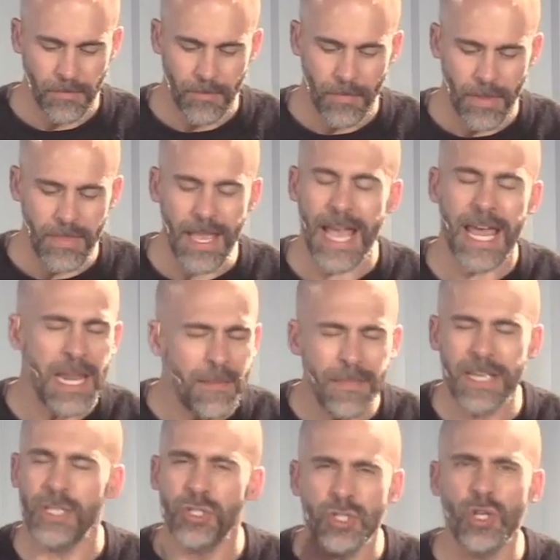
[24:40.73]
The
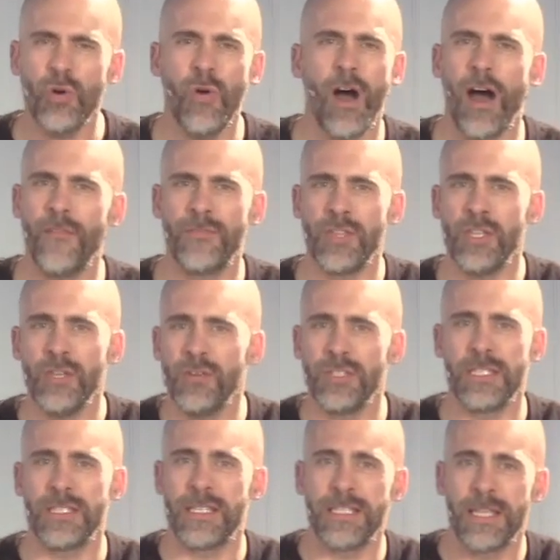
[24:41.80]
enemy so often
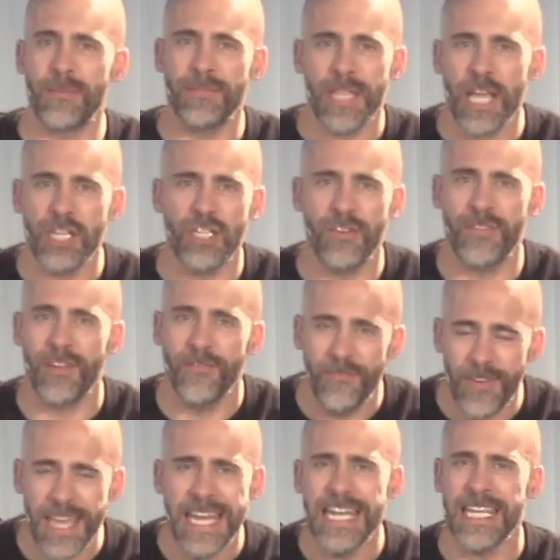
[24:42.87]
uses the temptation of
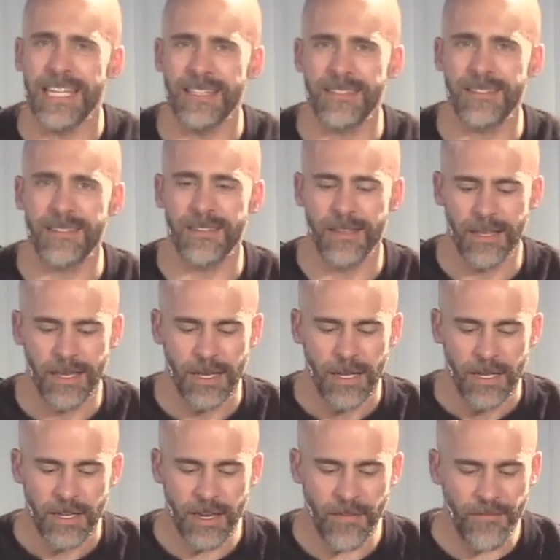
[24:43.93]
convenience
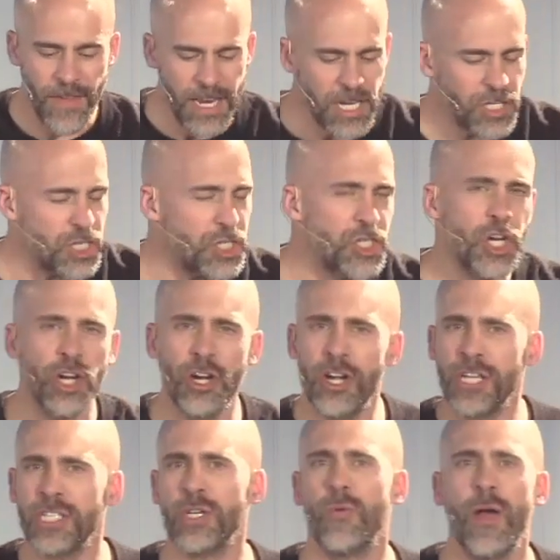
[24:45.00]
to turn
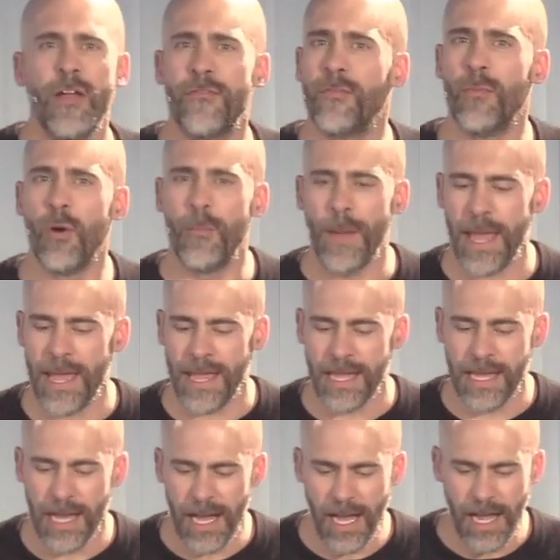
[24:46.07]
us away from obeying
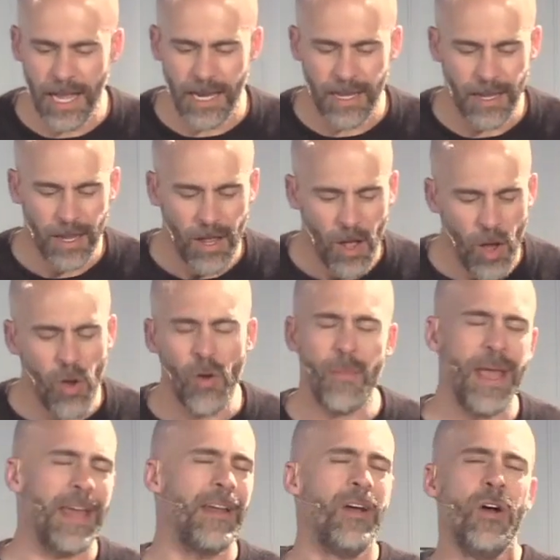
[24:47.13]
God. Oh
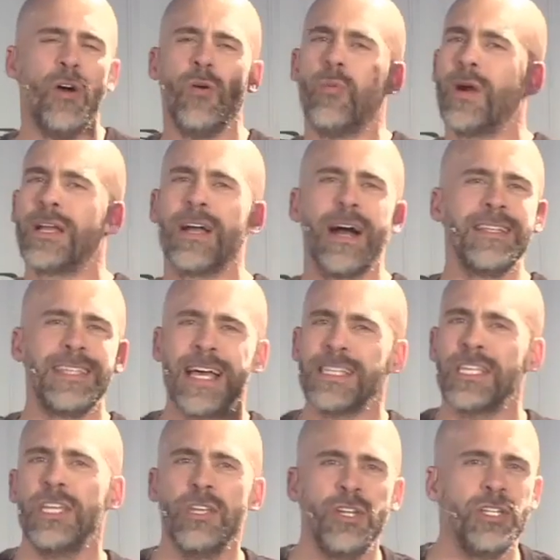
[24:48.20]
man, what God's
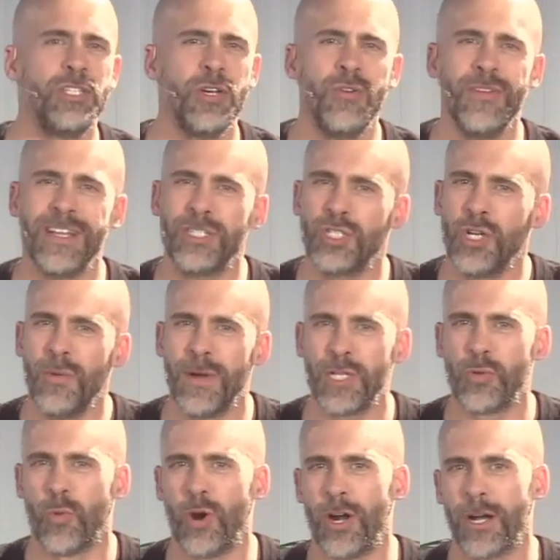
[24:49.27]
asking you to do, that's too
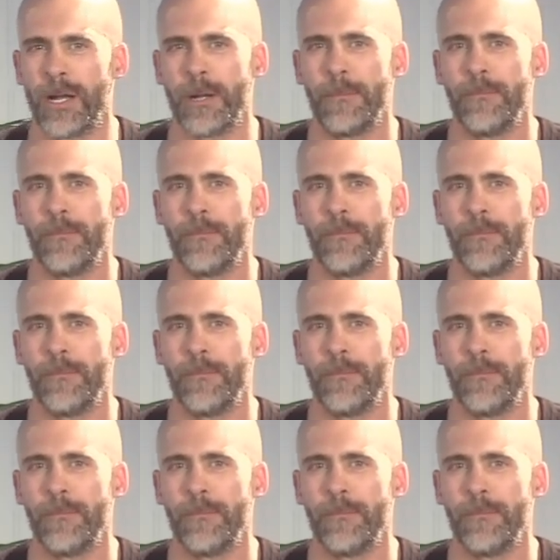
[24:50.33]
much work.